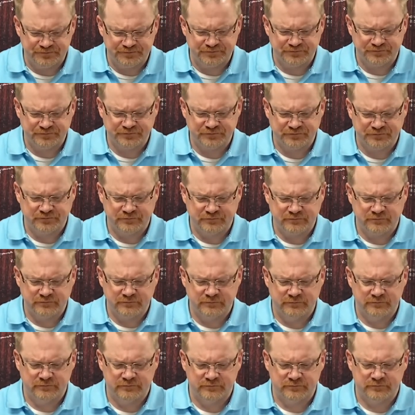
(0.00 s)

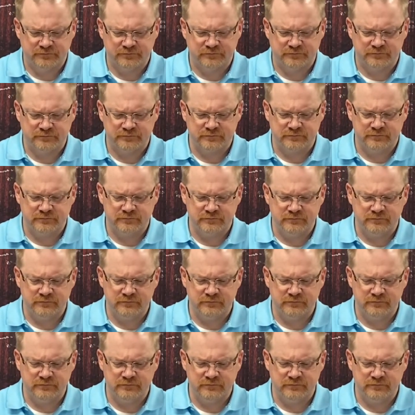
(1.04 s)
(no one is talking)